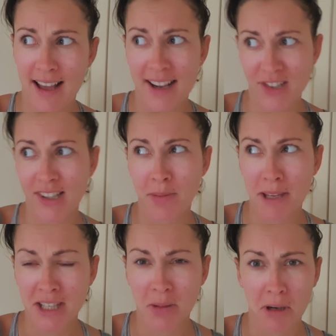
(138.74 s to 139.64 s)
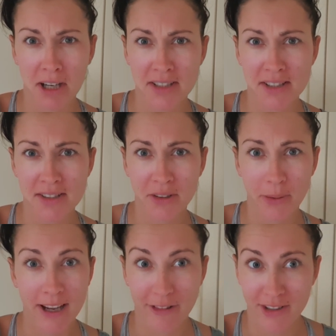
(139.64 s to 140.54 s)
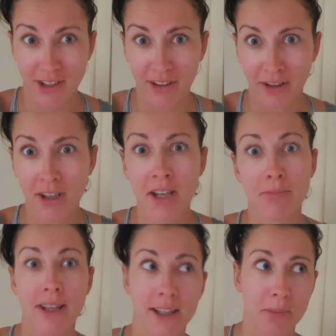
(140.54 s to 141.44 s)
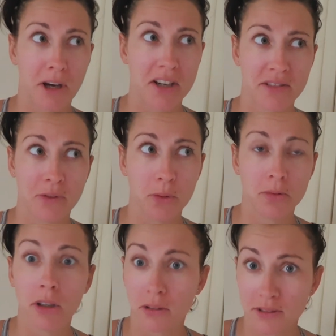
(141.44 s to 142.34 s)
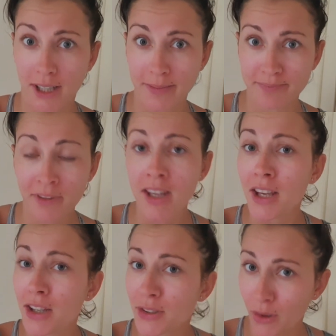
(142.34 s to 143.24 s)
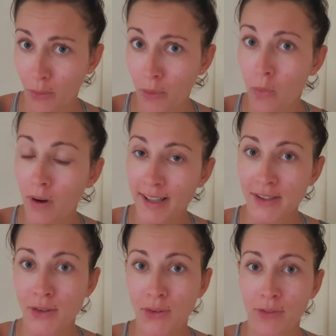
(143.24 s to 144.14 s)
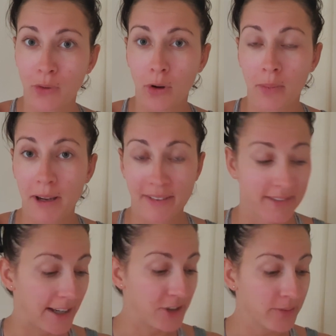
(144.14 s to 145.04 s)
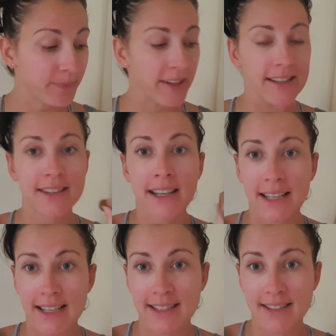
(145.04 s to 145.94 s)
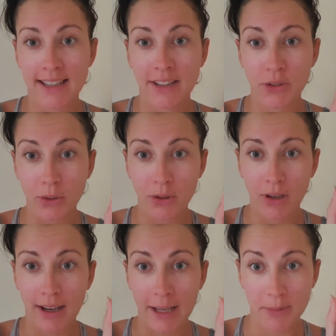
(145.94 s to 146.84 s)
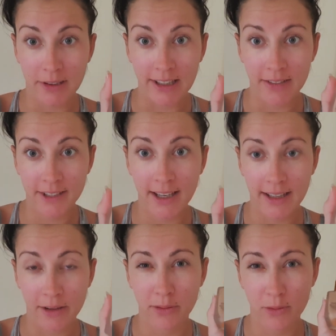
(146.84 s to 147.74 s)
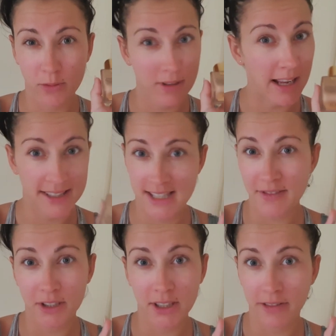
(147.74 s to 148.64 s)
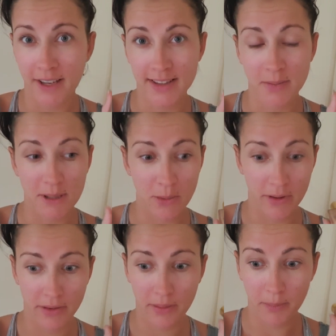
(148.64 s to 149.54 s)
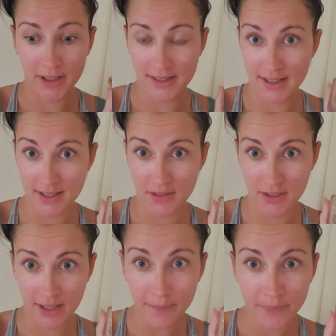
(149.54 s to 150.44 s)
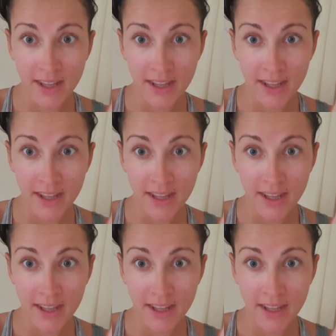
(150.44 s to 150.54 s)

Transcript: actually a makeup artist, although I haven't done makeup art for a long time. So what I use for my foundation is Estee Lauder. I absolutely love it and it has never affected me with my sensitive skin.